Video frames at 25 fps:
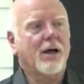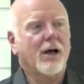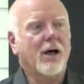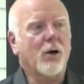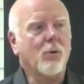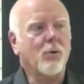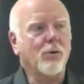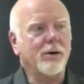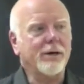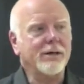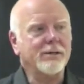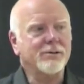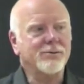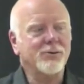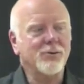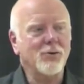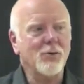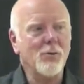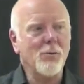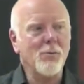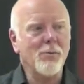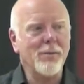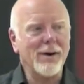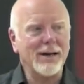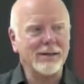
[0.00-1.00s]
I want you to
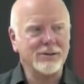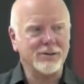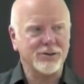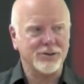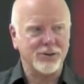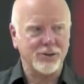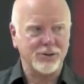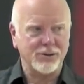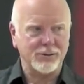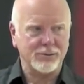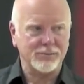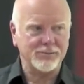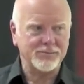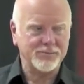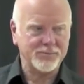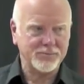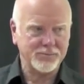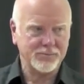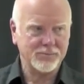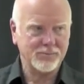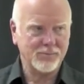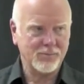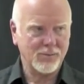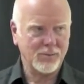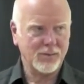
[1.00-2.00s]
imagine
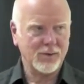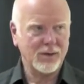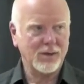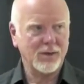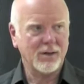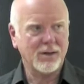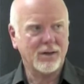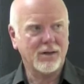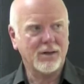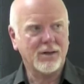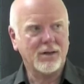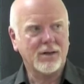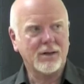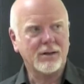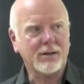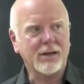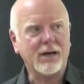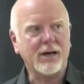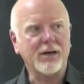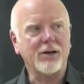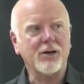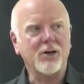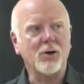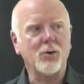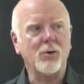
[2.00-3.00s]

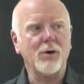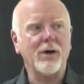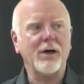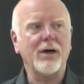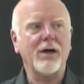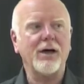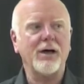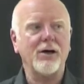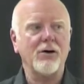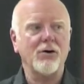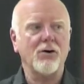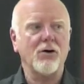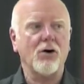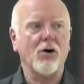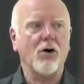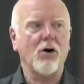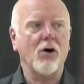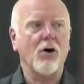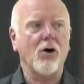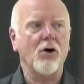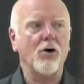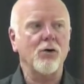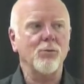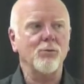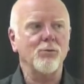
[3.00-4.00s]
that you are here
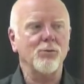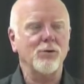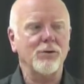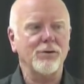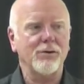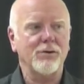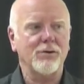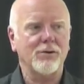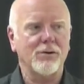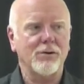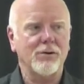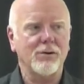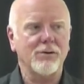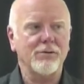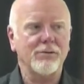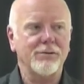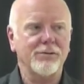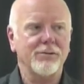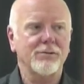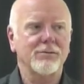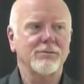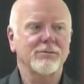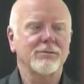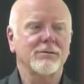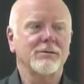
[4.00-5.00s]
on Mother
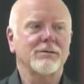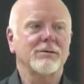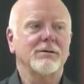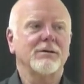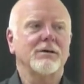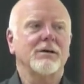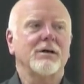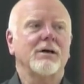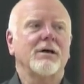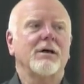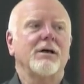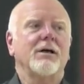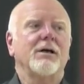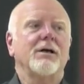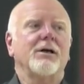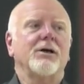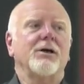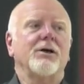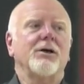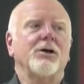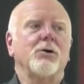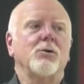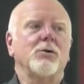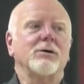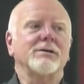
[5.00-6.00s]
Earth.
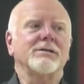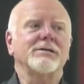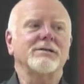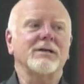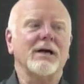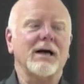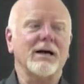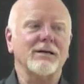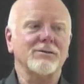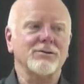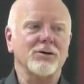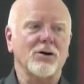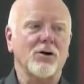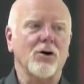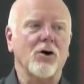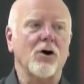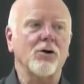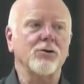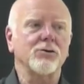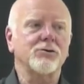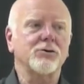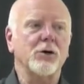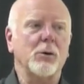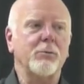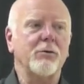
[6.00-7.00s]
You are sat
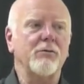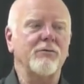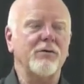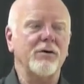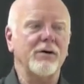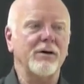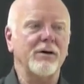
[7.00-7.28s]
on top of